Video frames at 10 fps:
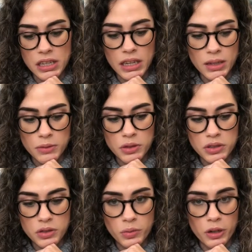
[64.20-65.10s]
and I'm going
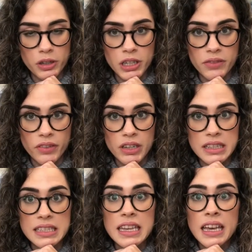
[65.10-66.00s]
to a work
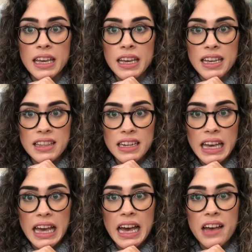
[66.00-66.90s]
conference, and then I
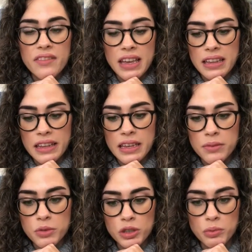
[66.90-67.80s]
have a
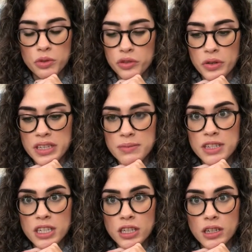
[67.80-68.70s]
like multiple choice
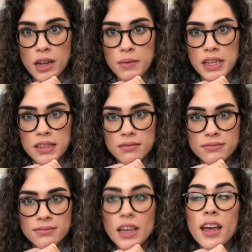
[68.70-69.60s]
midterm,
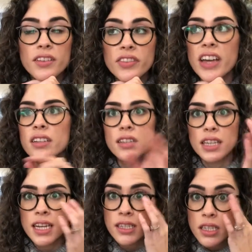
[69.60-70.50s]
final,
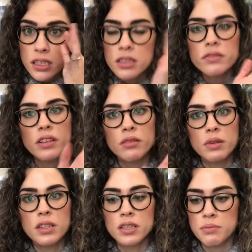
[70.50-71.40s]
and I didn't do very
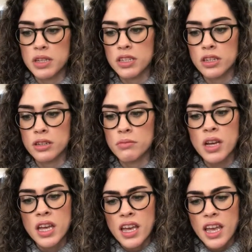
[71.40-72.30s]
well on the midterm
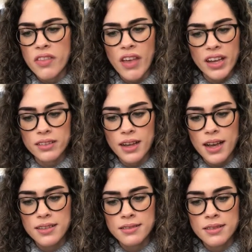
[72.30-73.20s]
in that
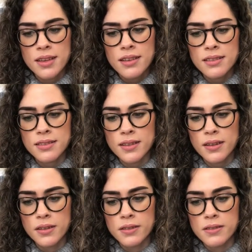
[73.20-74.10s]
class,
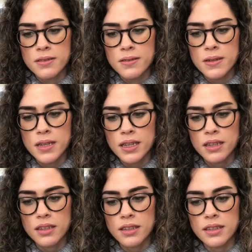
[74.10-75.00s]
so
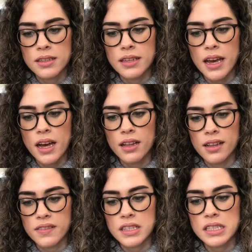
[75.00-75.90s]
yeah, I'll
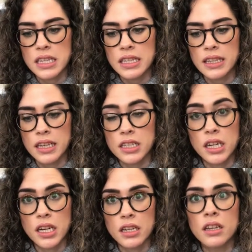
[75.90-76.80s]
have to study like a
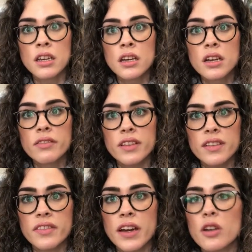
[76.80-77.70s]
ton for
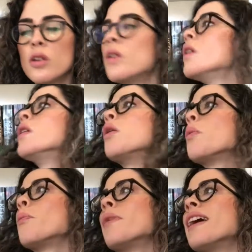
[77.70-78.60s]
the final.
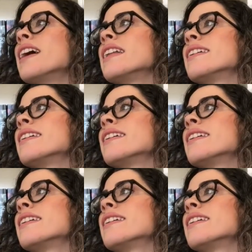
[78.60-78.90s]
But